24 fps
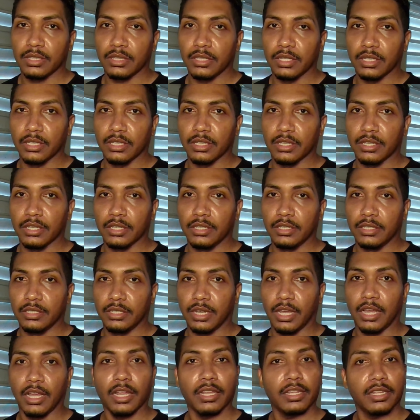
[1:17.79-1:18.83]
the
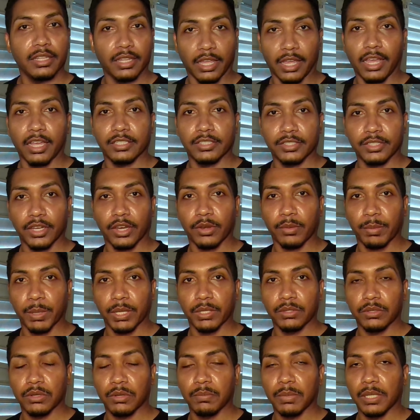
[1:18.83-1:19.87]
not Last
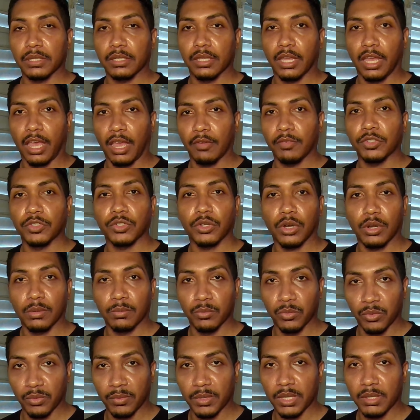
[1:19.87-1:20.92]
Airbender, but the Avatar
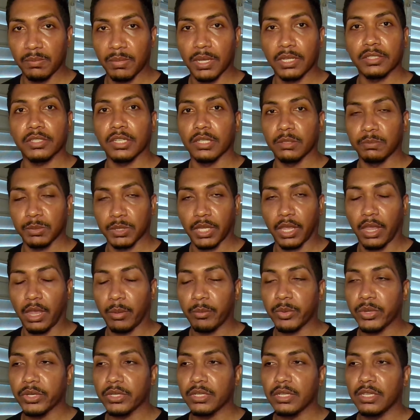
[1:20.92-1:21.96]
movie by James
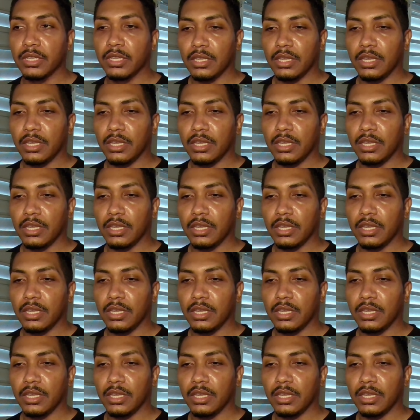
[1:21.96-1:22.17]
Cameron.